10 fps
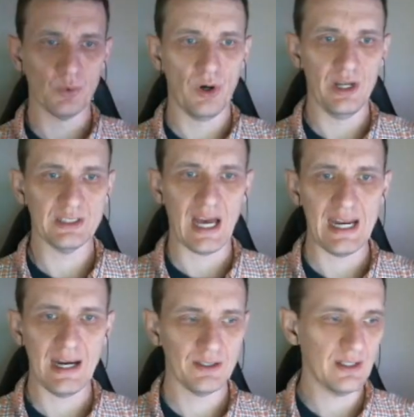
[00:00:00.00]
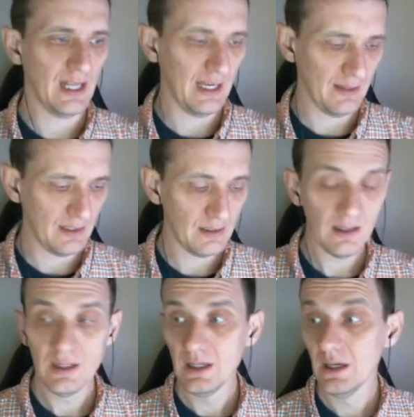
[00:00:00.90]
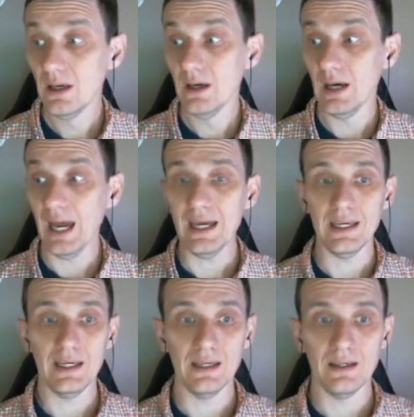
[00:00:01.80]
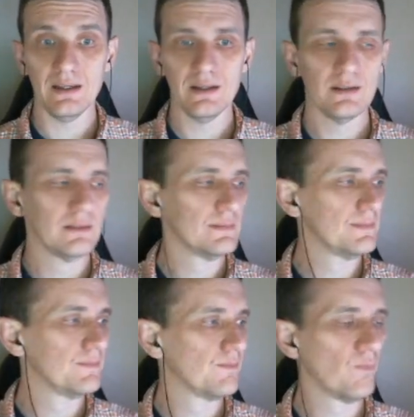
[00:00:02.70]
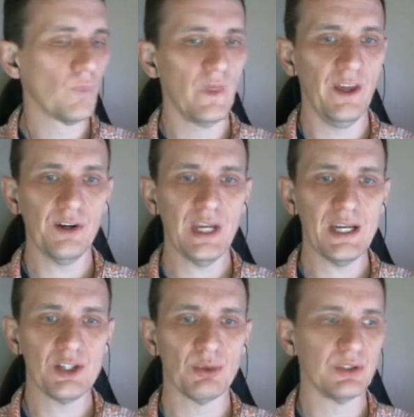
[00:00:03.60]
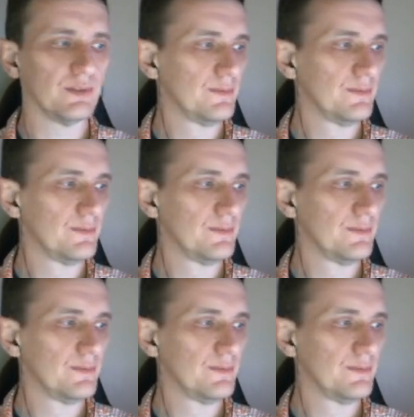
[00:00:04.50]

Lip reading: word has gotten out today that, hey, they're catchable.